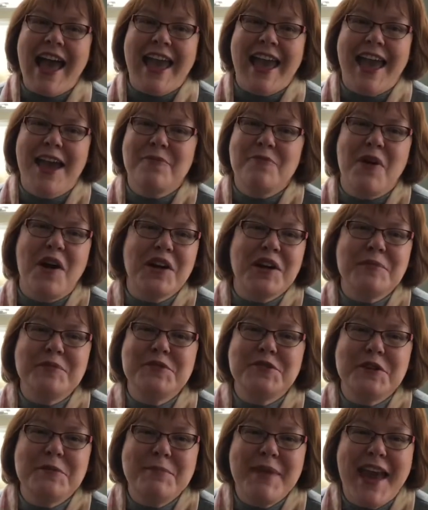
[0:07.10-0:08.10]
and welcome
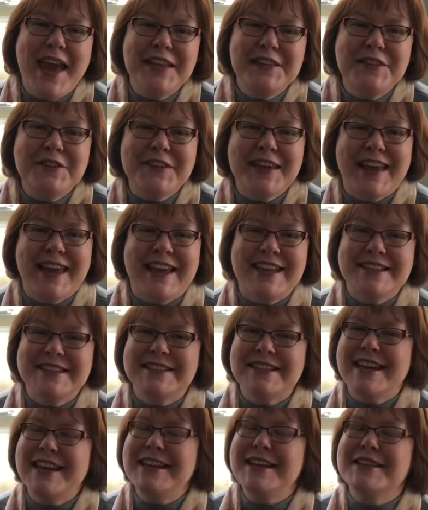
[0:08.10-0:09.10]
to Immanuel Kids.
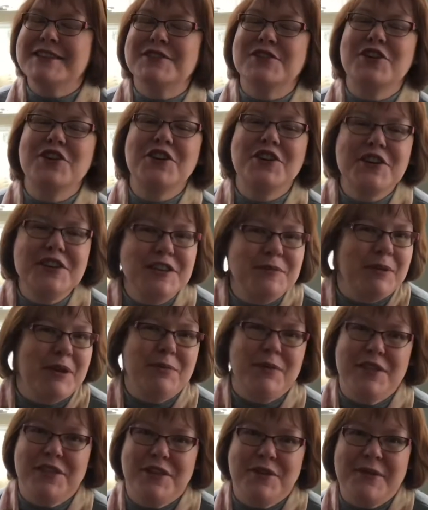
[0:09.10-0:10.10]
It is good to be
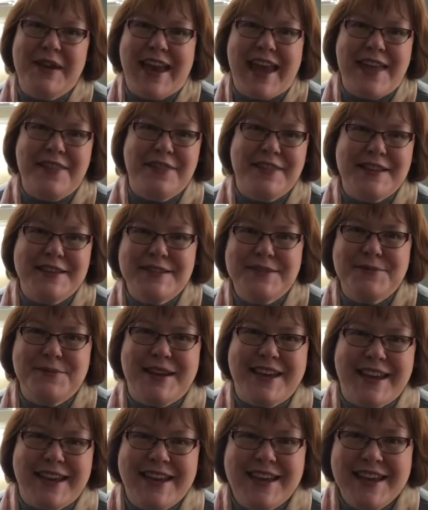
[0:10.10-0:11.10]
with you again this
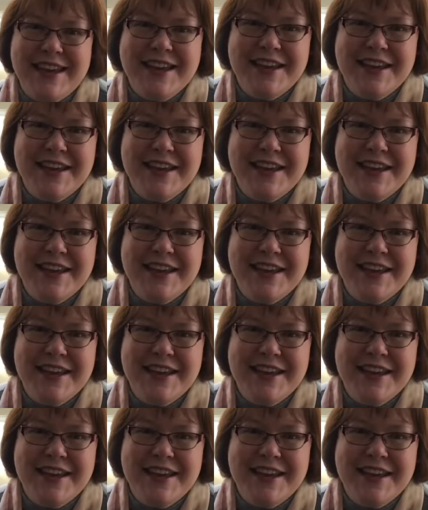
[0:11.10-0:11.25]
week.